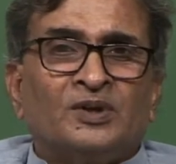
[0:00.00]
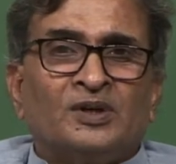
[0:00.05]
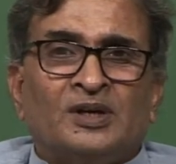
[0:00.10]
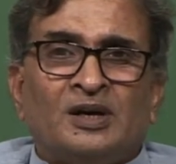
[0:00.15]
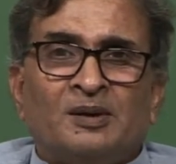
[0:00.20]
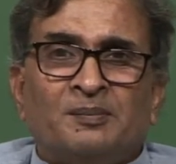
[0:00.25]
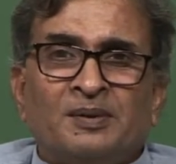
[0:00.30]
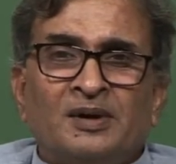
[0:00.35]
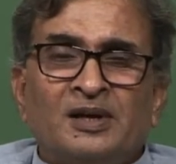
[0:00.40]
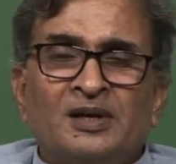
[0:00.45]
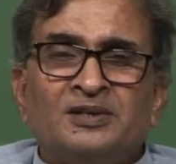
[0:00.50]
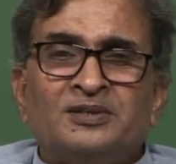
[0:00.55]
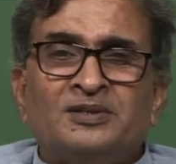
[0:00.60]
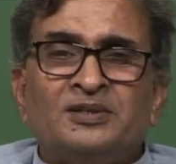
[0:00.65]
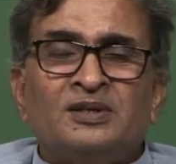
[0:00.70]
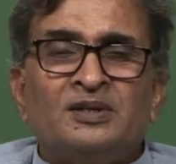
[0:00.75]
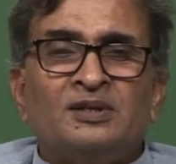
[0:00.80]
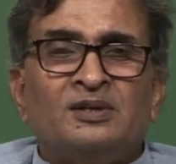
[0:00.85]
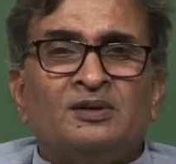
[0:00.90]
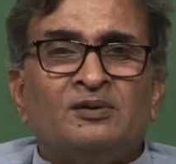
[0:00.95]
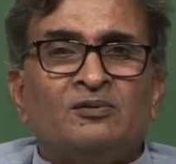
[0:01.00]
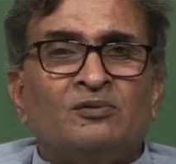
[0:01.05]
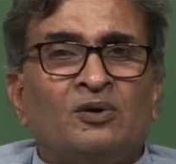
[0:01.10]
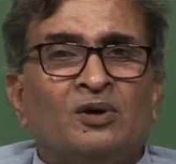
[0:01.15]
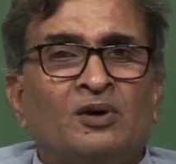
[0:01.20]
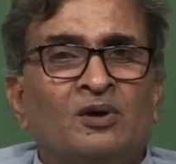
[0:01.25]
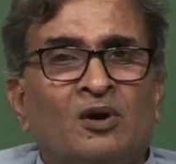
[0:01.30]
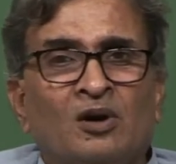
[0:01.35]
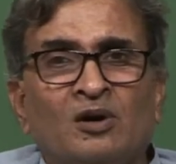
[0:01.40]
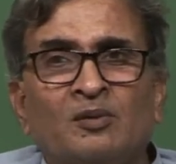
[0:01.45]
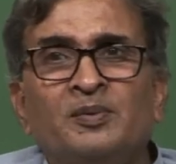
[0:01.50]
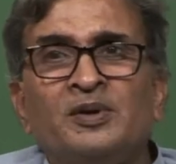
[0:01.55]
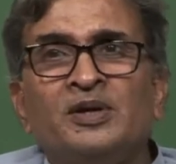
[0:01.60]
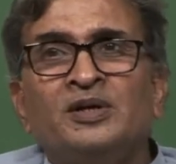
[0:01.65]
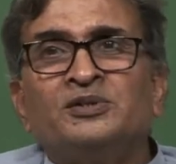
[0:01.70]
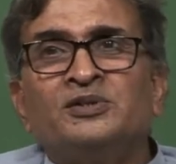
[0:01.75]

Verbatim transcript: repellency would not be